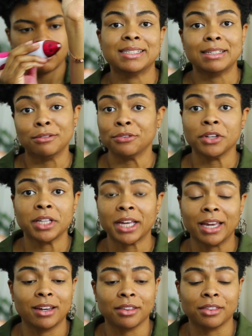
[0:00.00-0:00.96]
Didn't feel
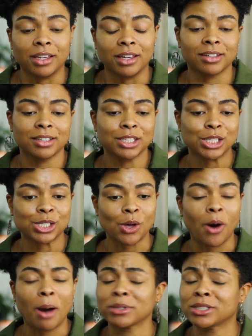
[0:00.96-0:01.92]
like anything,
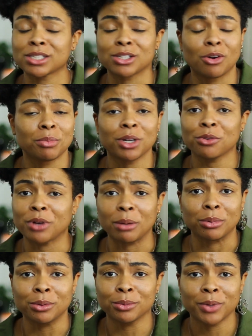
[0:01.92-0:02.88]
so I'm just gonna be a
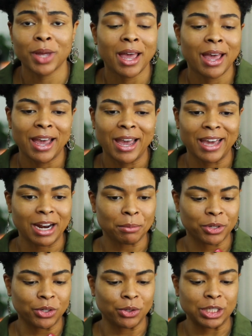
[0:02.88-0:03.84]
rebel and
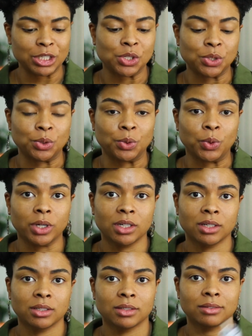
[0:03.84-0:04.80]
I'm going to
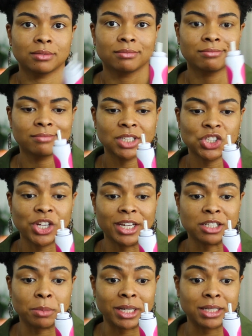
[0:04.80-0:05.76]

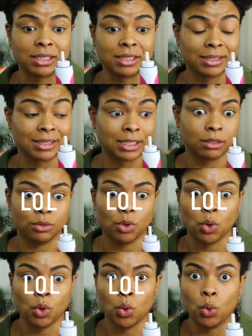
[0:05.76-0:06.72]
change my disc.
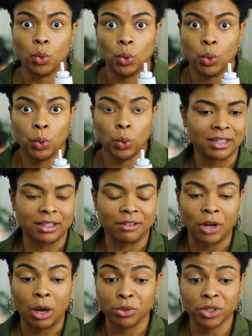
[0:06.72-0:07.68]
Ooh.
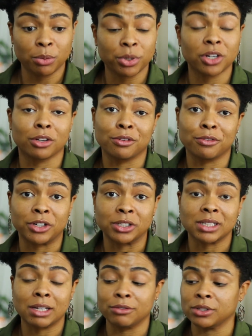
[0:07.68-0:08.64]
I'm gonna put it on the first
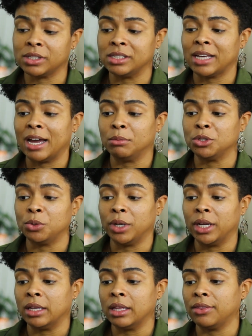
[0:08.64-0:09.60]
level since I'm doing
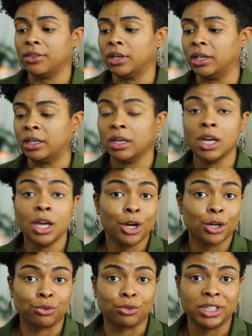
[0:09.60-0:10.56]
the
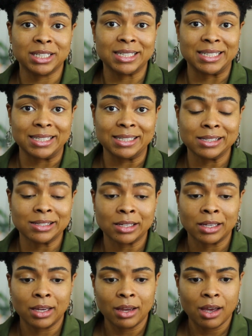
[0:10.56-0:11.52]
green disc,
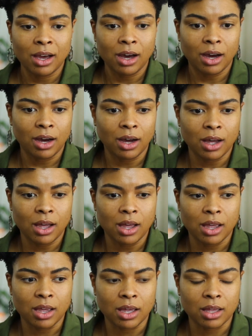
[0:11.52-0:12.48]

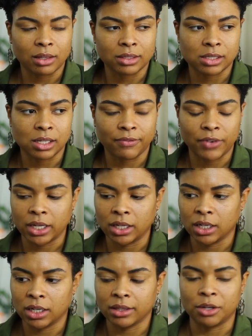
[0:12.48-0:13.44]
and let's see if I can get
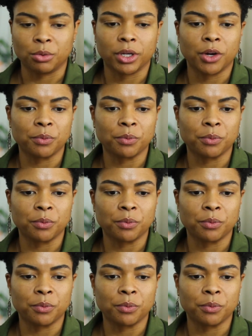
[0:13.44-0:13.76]
it. There we go.